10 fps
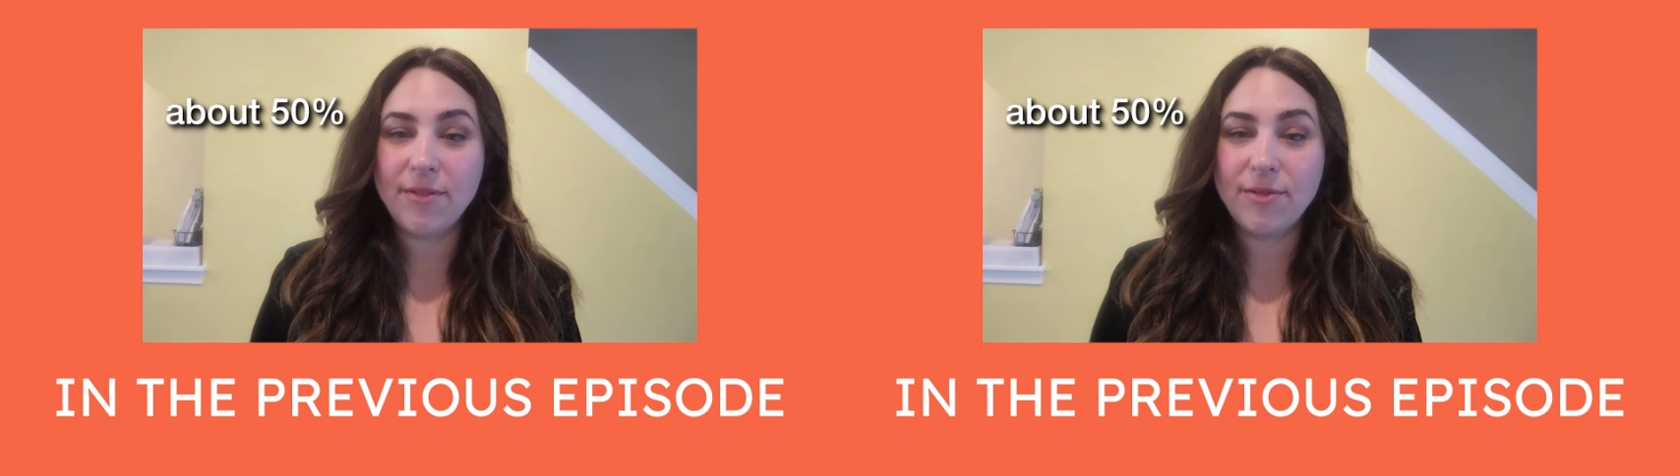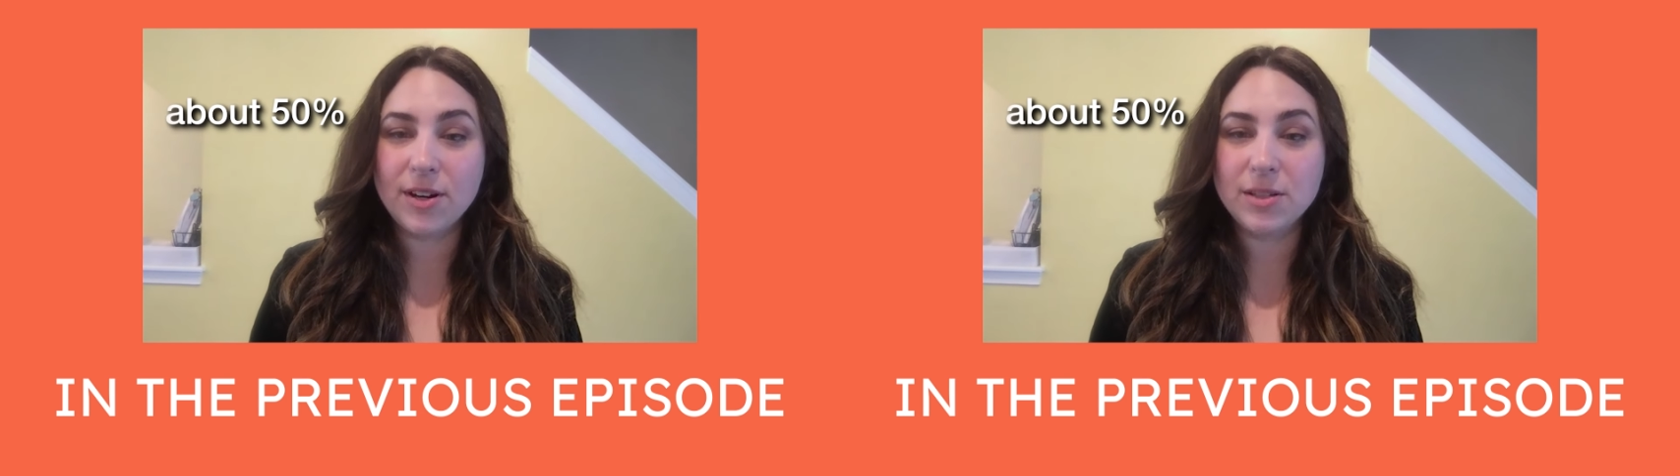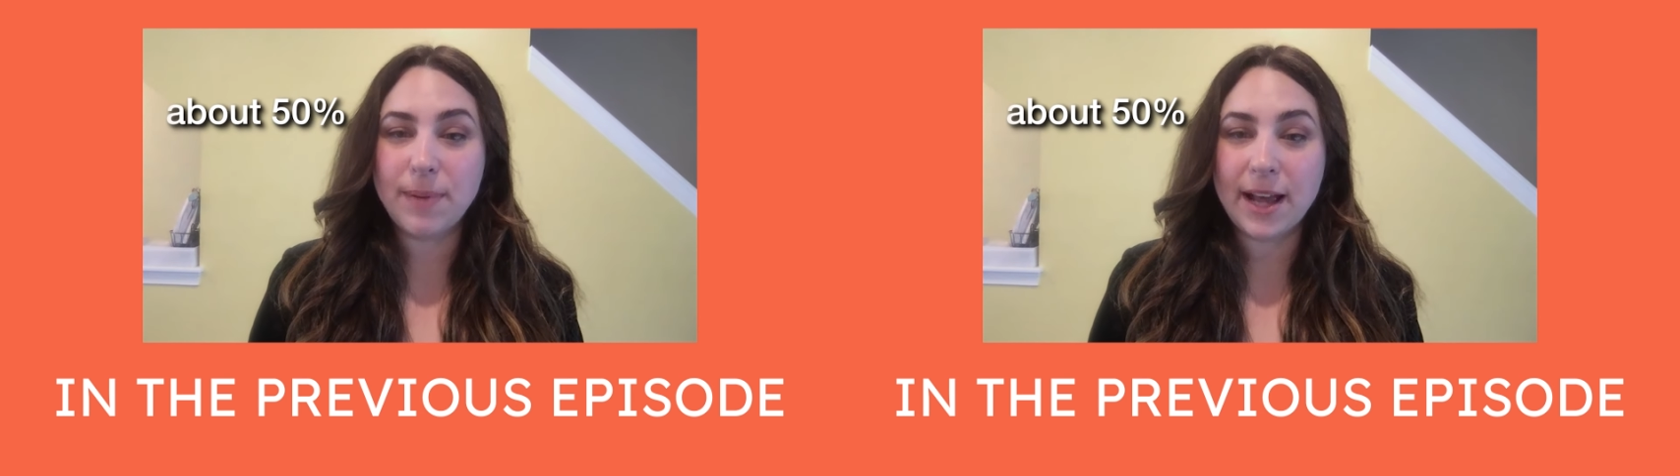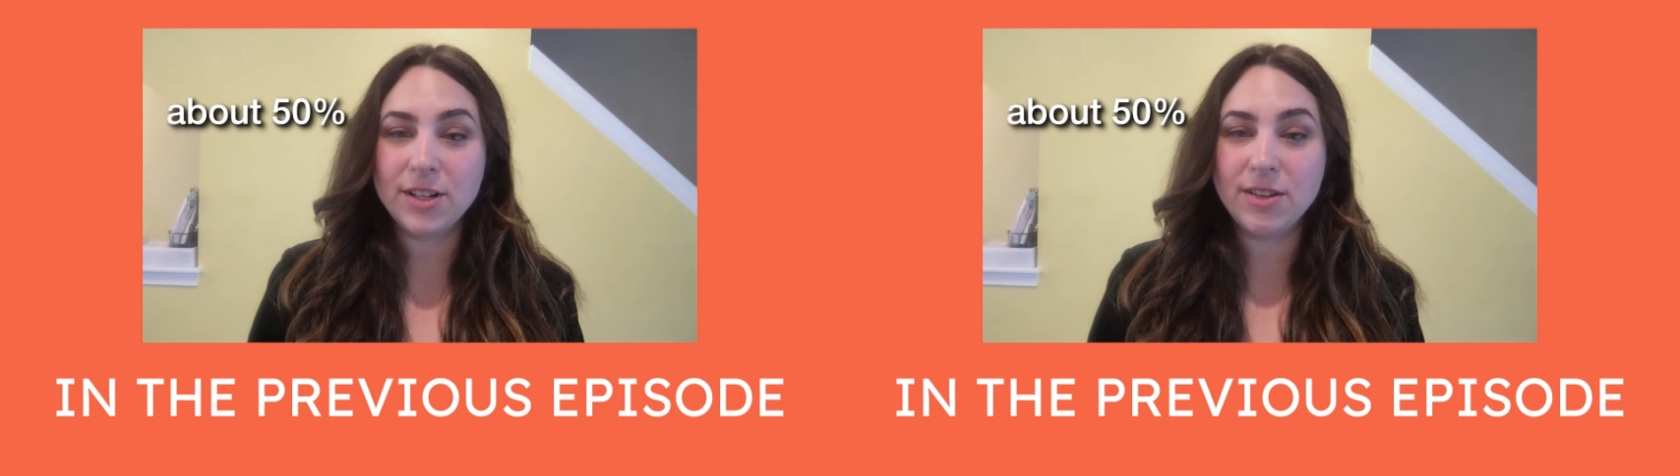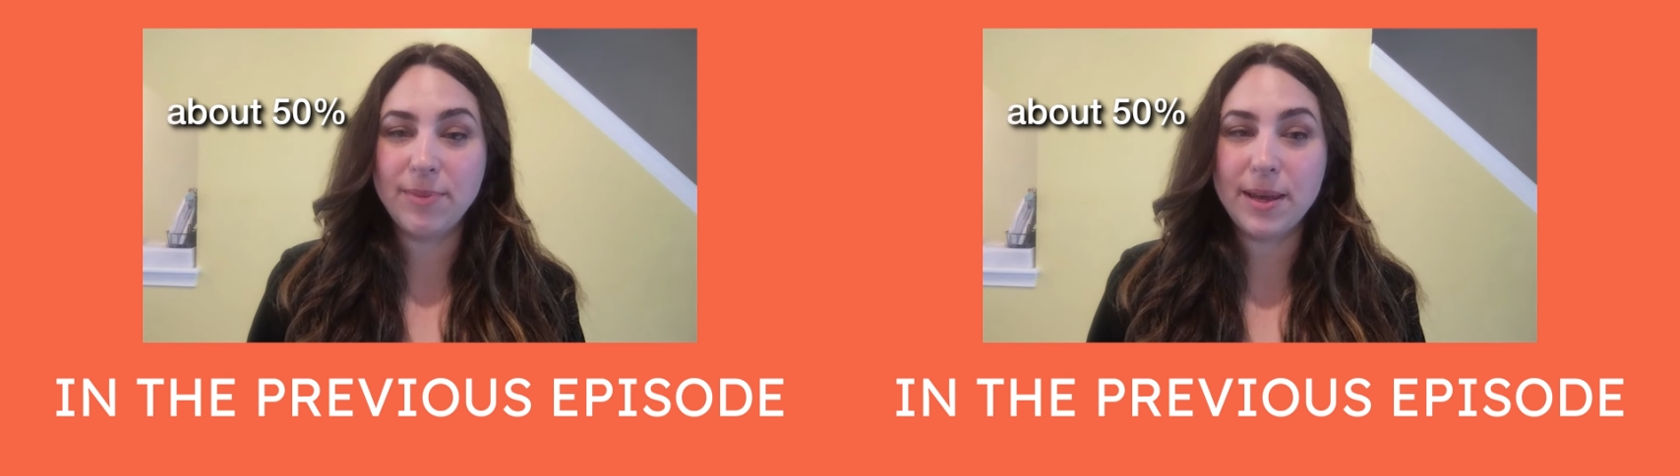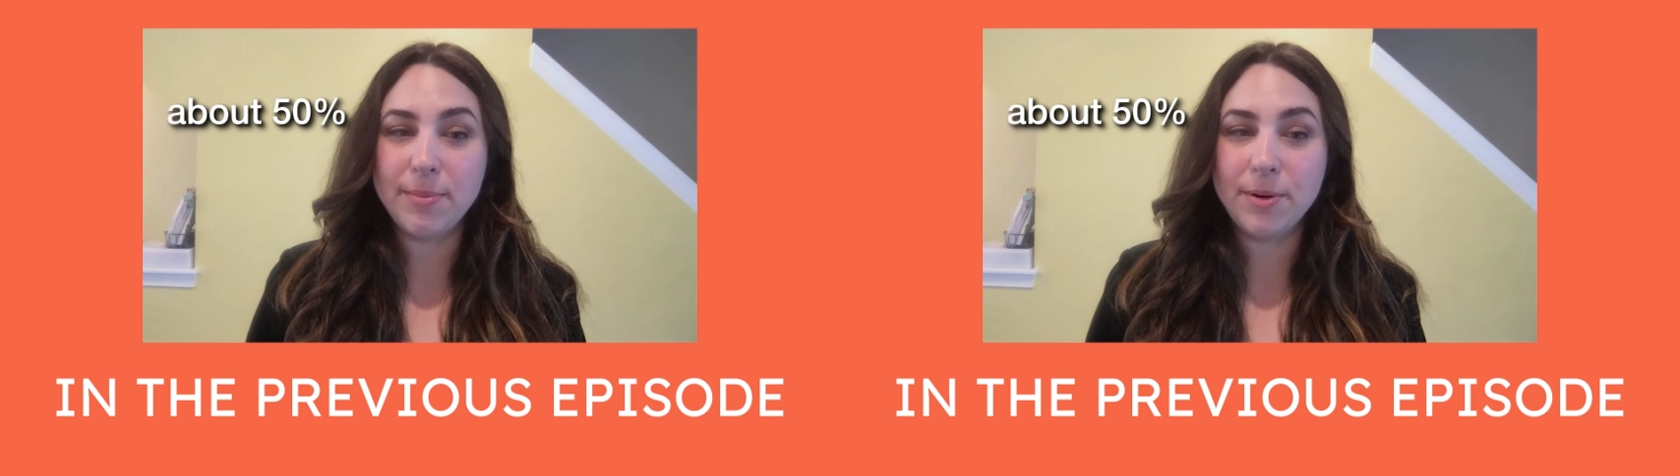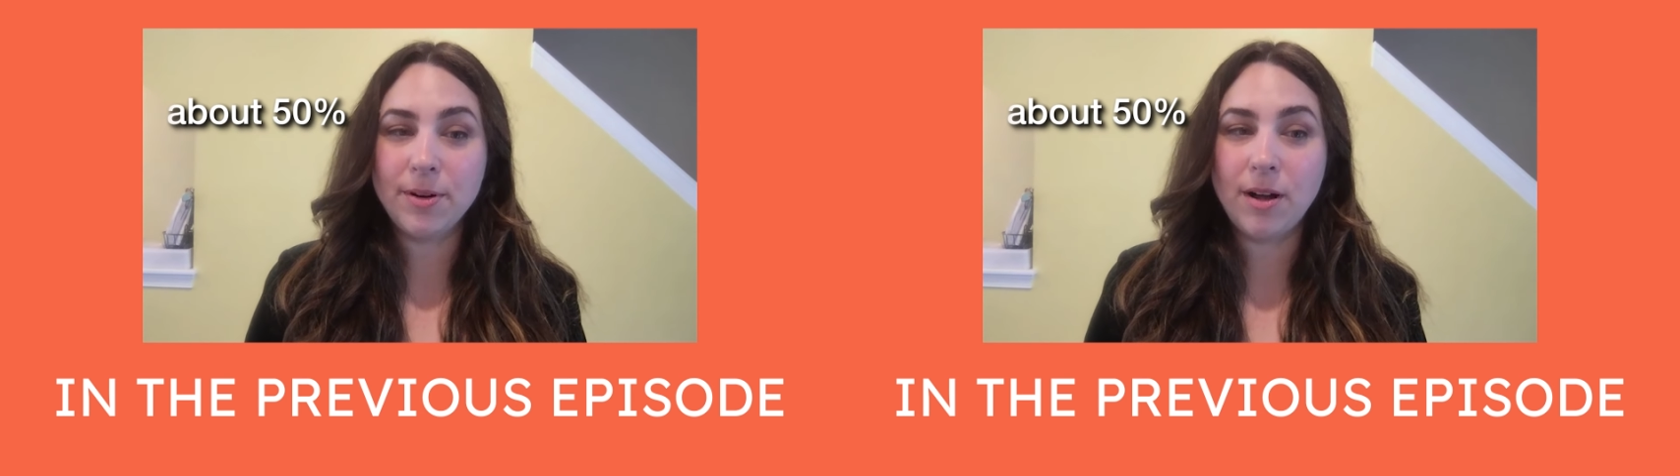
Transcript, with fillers: first batch of people